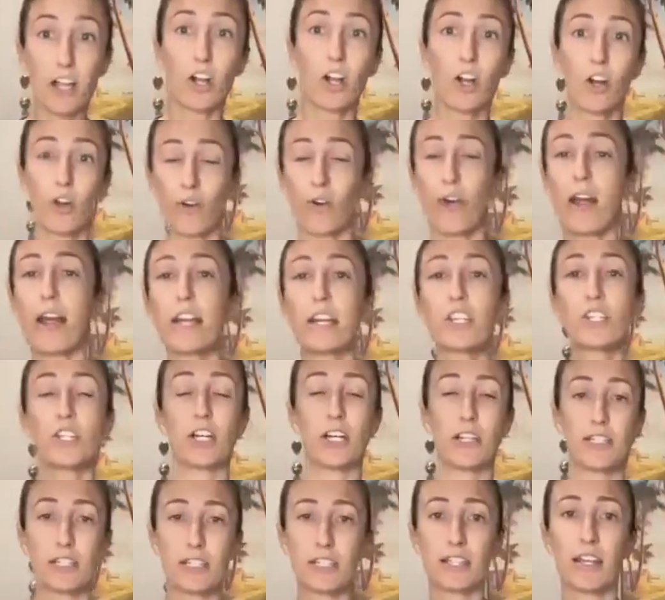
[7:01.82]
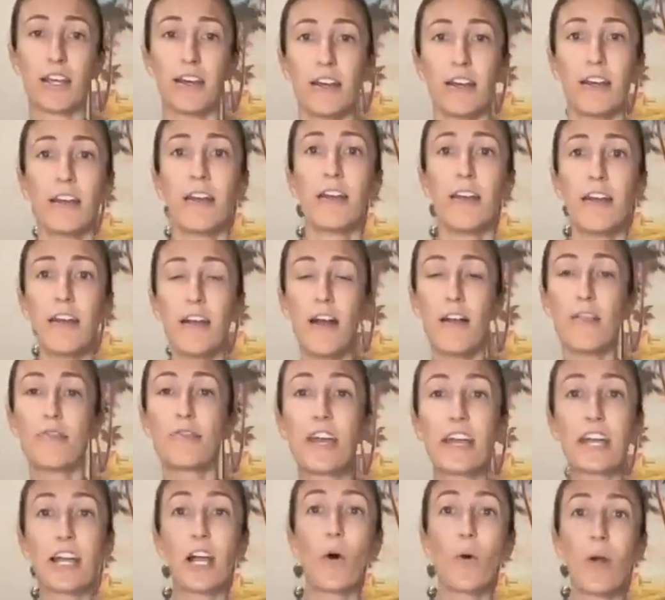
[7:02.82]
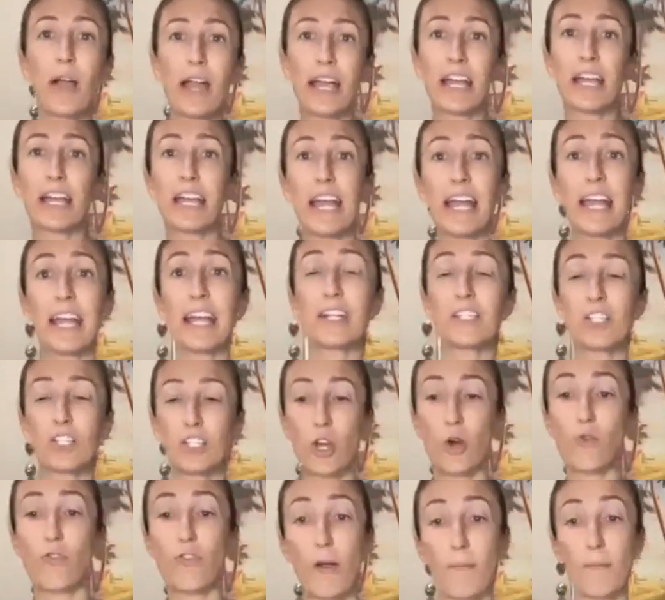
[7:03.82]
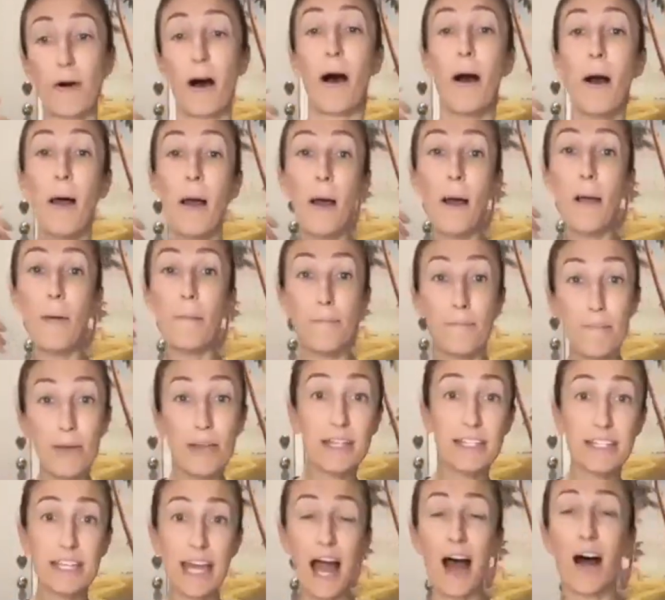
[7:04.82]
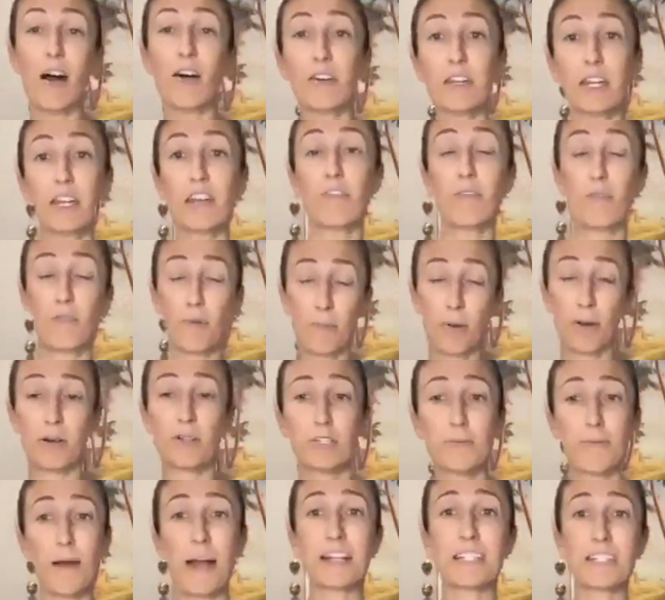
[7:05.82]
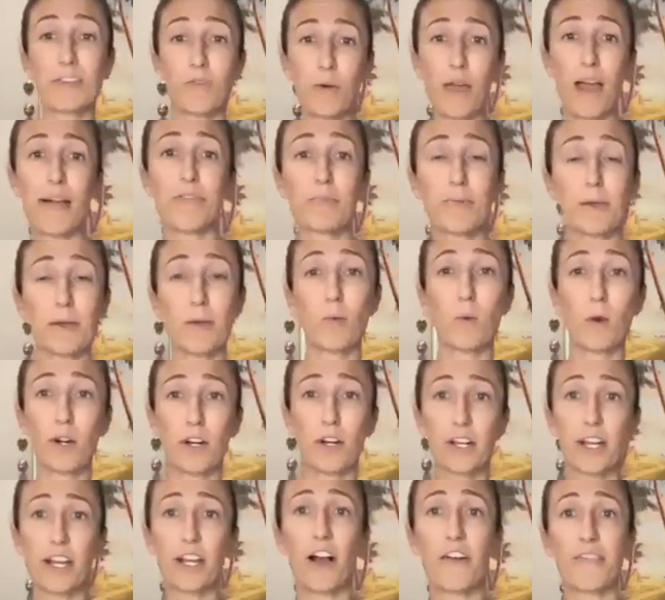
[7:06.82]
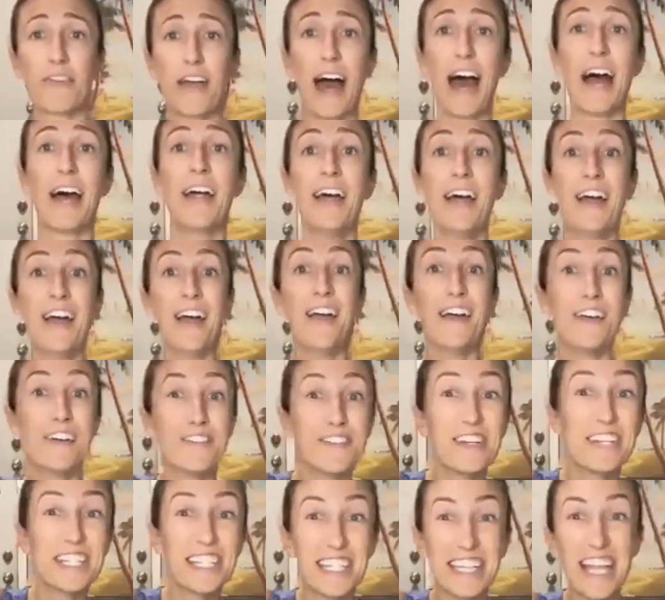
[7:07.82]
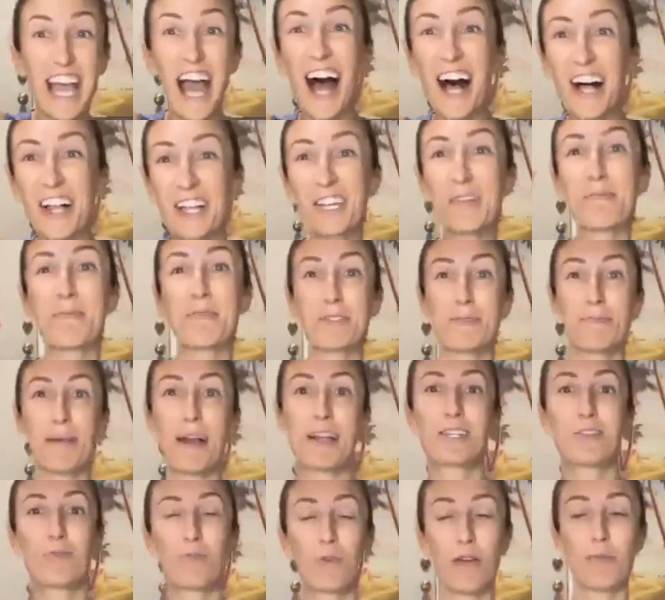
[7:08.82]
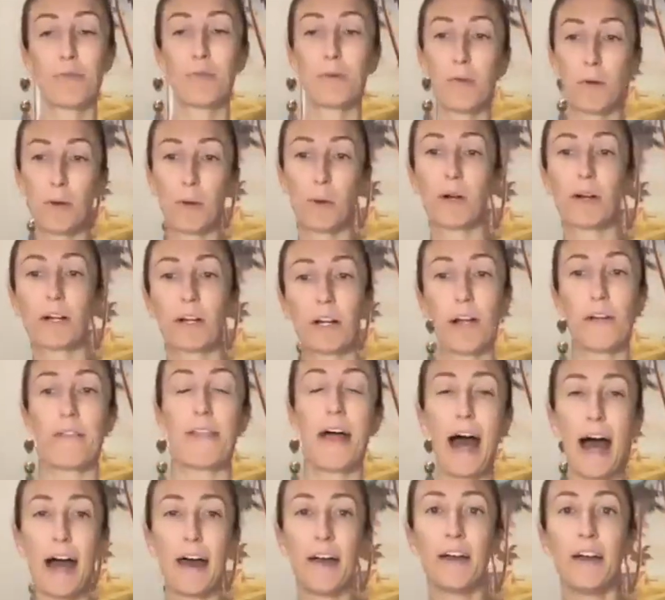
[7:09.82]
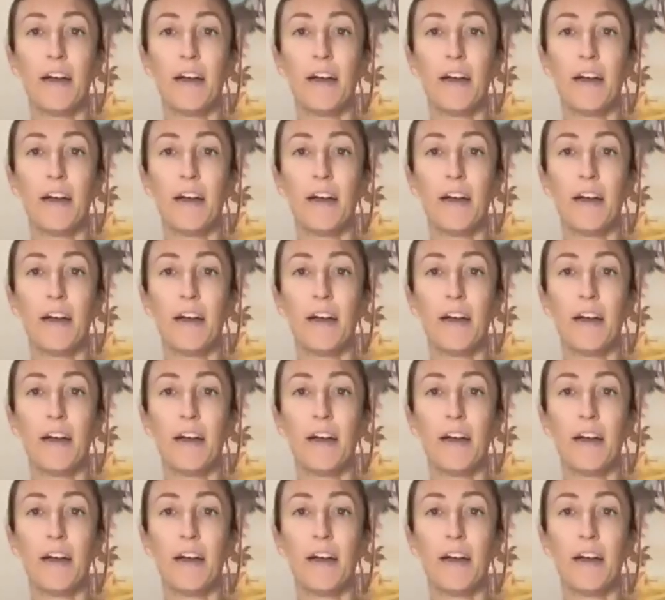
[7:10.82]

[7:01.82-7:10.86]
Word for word: courageous. They go hand in hand. So from a mentality perspective, we have to be working on that. Physicality perspective, we have to be working on that